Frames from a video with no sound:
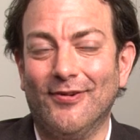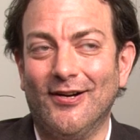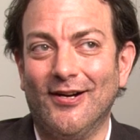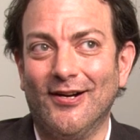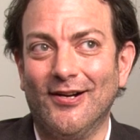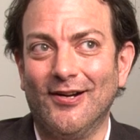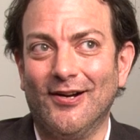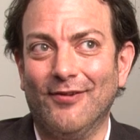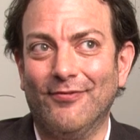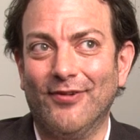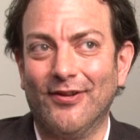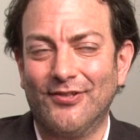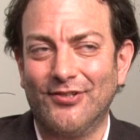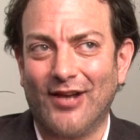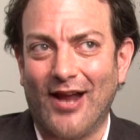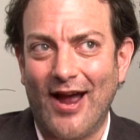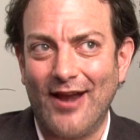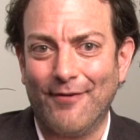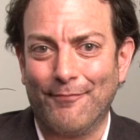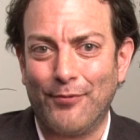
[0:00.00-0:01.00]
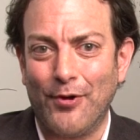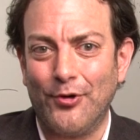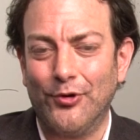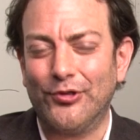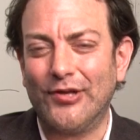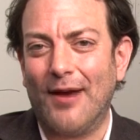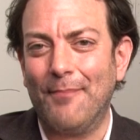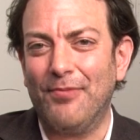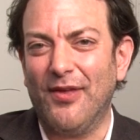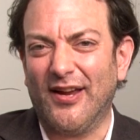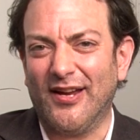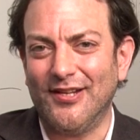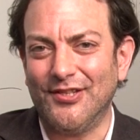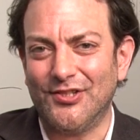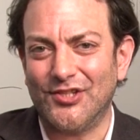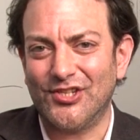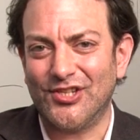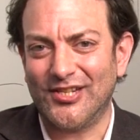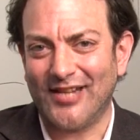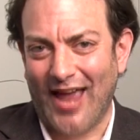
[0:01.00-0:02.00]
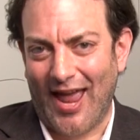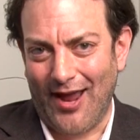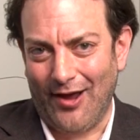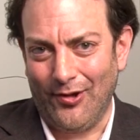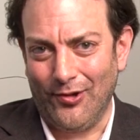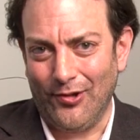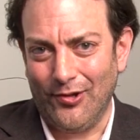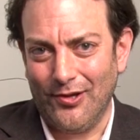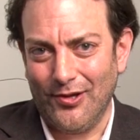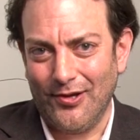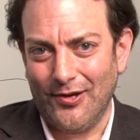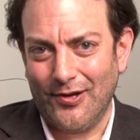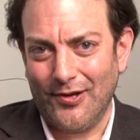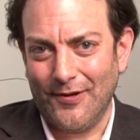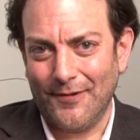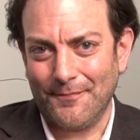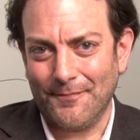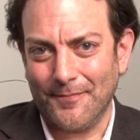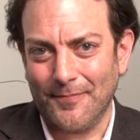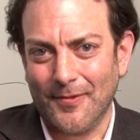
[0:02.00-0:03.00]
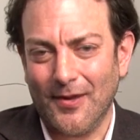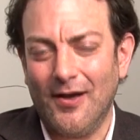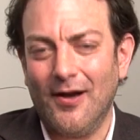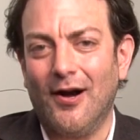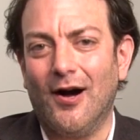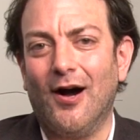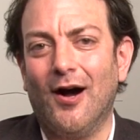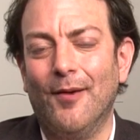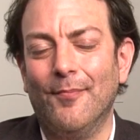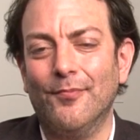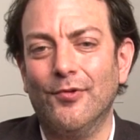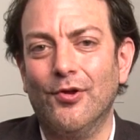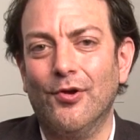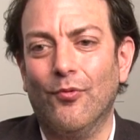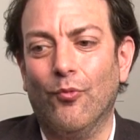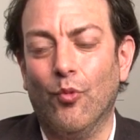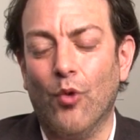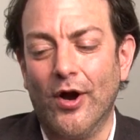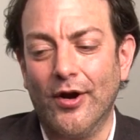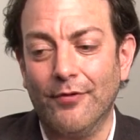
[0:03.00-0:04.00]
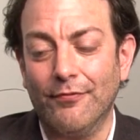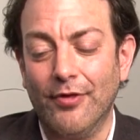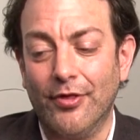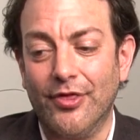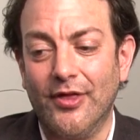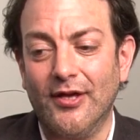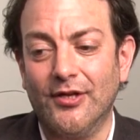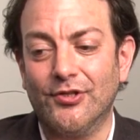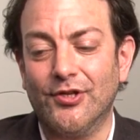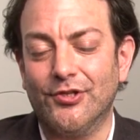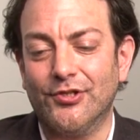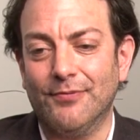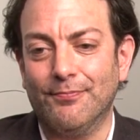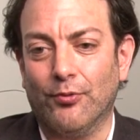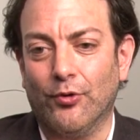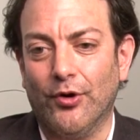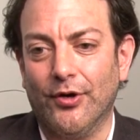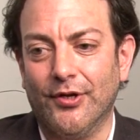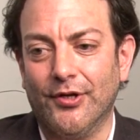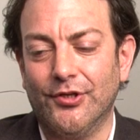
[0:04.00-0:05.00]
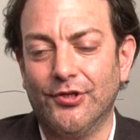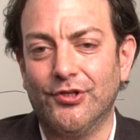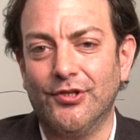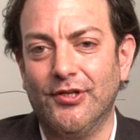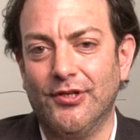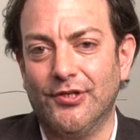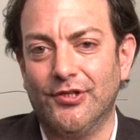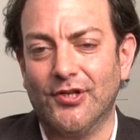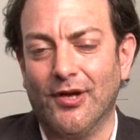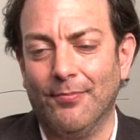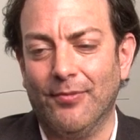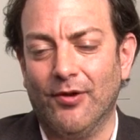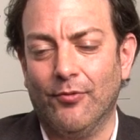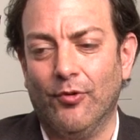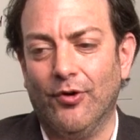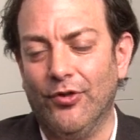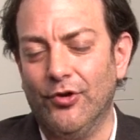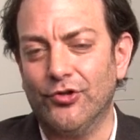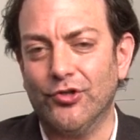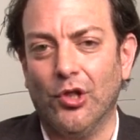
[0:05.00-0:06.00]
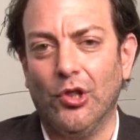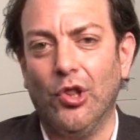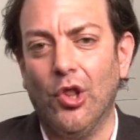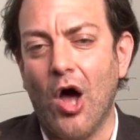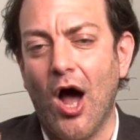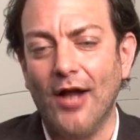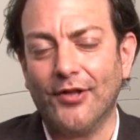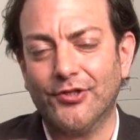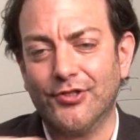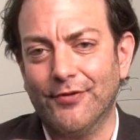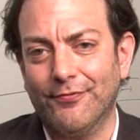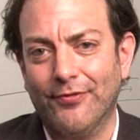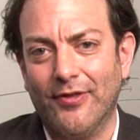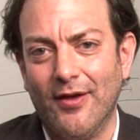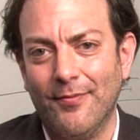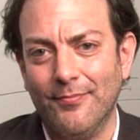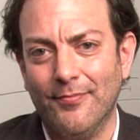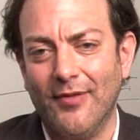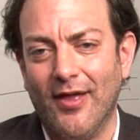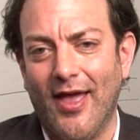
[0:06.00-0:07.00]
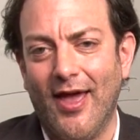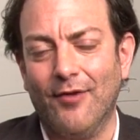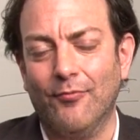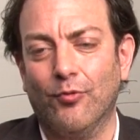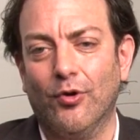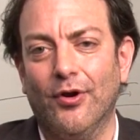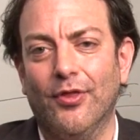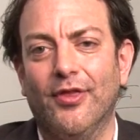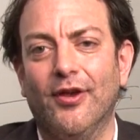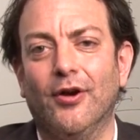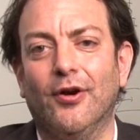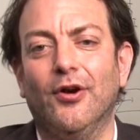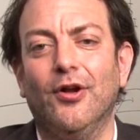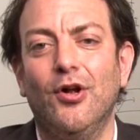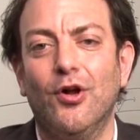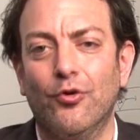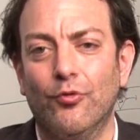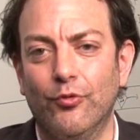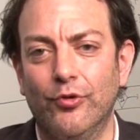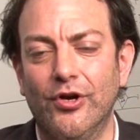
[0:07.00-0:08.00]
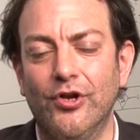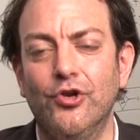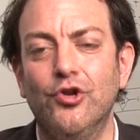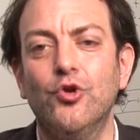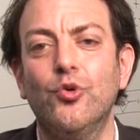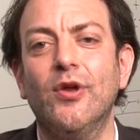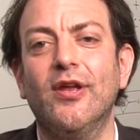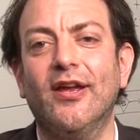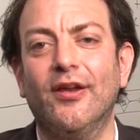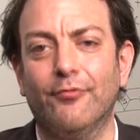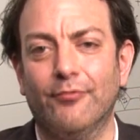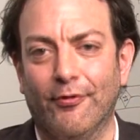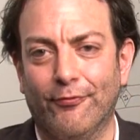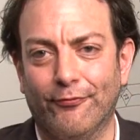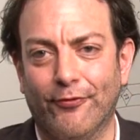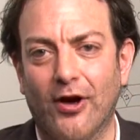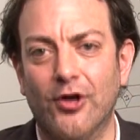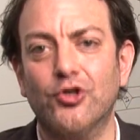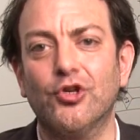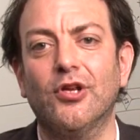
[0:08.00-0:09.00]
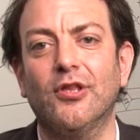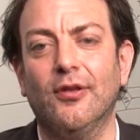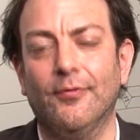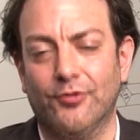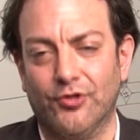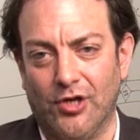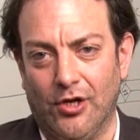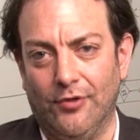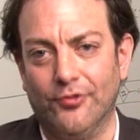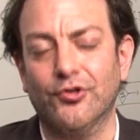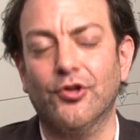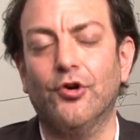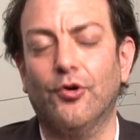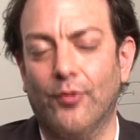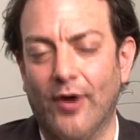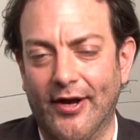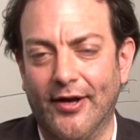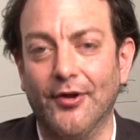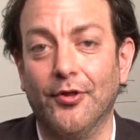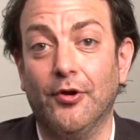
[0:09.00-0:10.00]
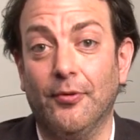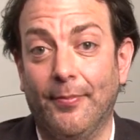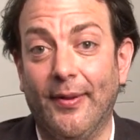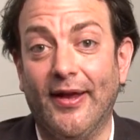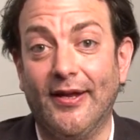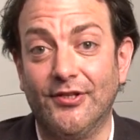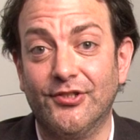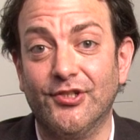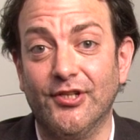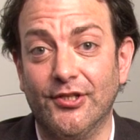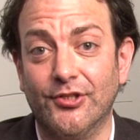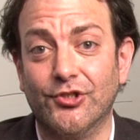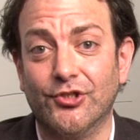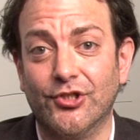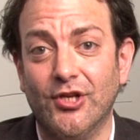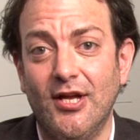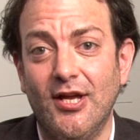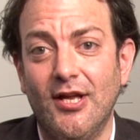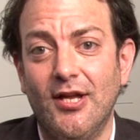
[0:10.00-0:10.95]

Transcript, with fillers: uh, of a kind of prototype that can scale, um, one of the things that's important is, is something where there's lots of them and where they're renewing and refreshing themselves on a regular basis.